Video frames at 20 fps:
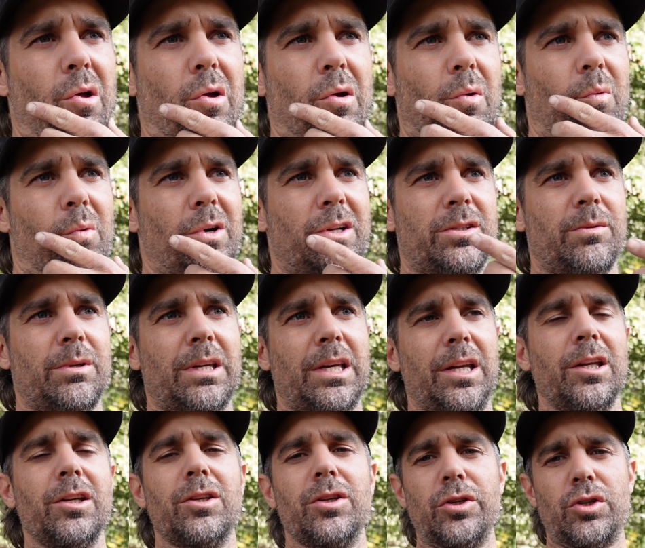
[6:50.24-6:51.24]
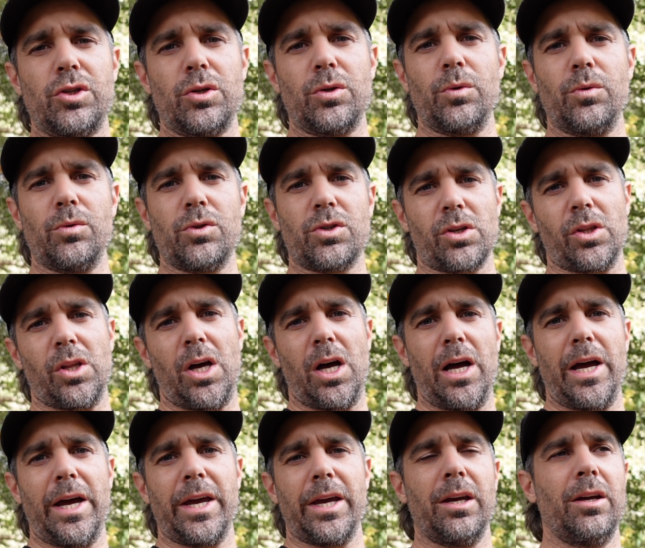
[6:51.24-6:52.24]
once we get into June,
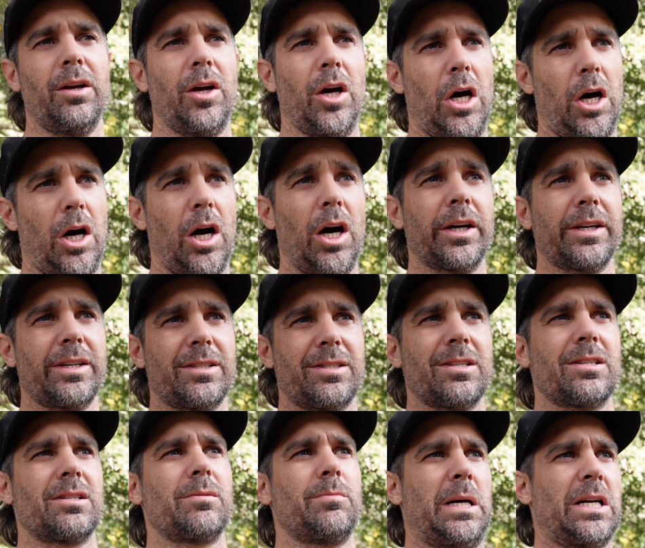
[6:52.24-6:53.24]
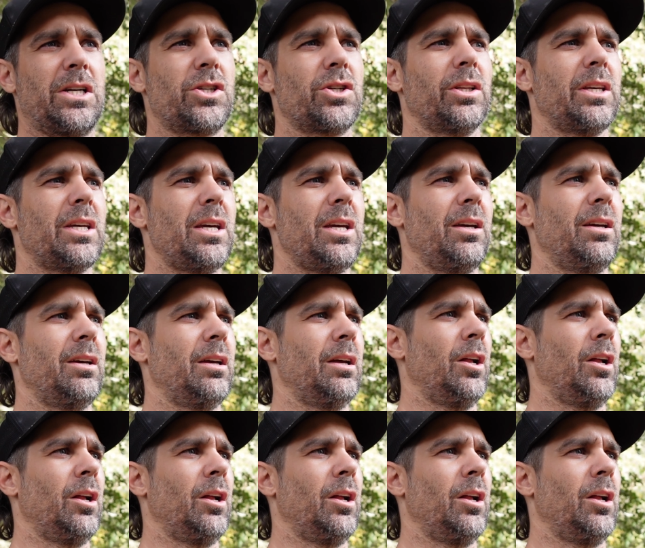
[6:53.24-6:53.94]
July, August especially,